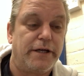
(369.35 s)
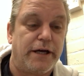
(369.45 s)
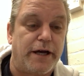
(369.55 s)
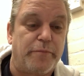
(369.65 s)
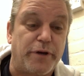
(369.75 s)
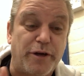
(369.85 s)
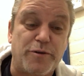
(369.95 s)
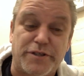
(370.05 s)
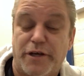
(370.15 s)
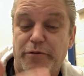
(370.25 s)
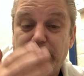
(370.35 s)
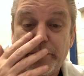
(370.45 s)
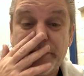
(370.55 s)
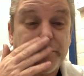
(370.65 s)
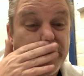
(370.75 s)
But I also am
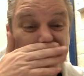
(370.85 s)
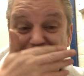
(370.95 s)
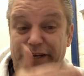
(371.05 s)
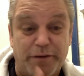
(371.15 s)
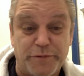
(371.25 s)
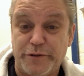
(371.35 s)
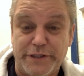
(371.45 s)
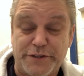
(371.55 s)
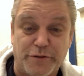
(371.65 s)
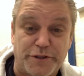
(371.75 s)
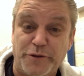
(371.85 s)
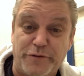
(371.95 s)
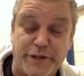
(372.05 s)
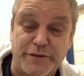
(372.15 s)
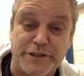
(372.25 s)
enjoying the fact I'm doing this Doctor Who
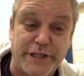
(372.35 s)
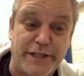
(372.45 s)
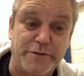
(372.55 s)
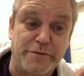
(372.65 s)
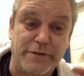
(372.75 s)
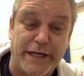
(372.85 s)
thing on the channel,